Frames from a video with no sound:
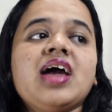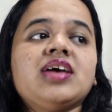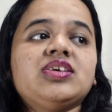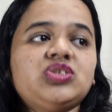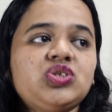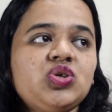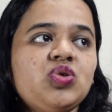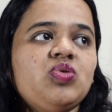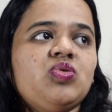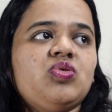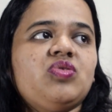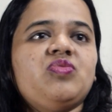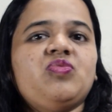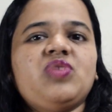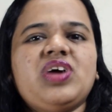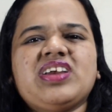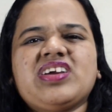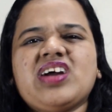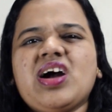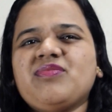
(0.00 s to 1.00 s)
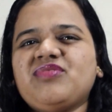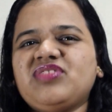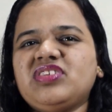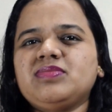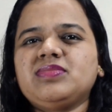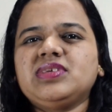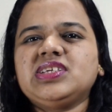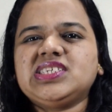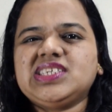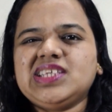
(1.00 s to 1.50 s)
So wear
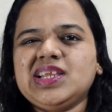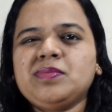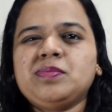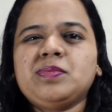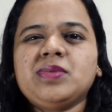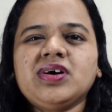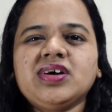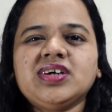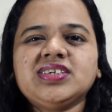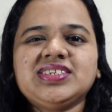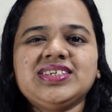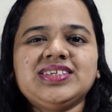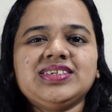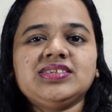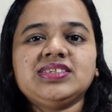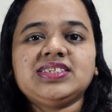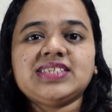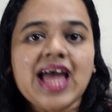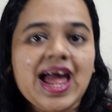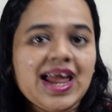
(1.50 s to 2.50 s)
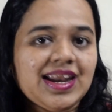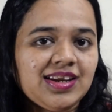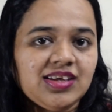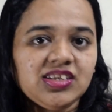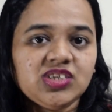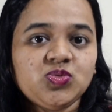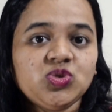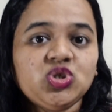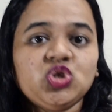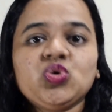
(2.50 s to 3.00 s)
comfortable slippers and
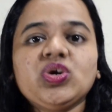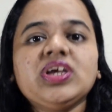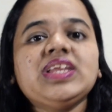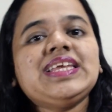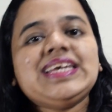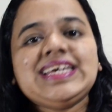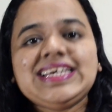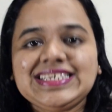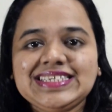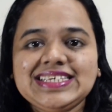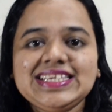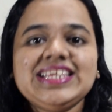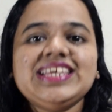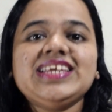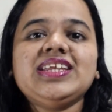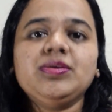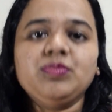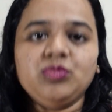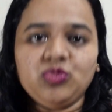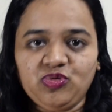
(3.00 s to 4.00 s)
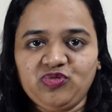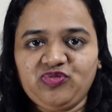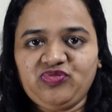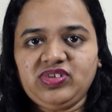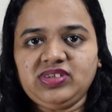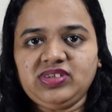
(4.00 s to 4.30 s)
sandals which you can easily remove.